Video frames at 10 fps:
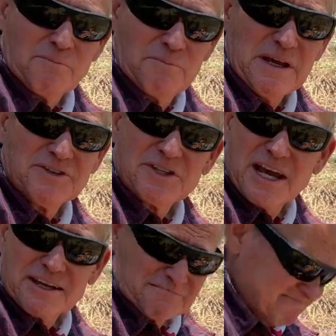beef
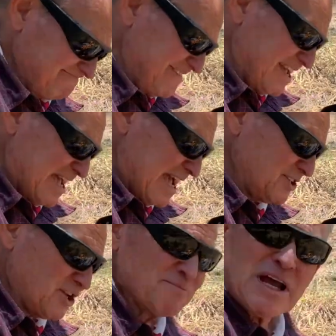stick,
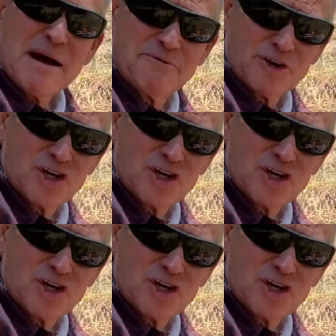and some type of a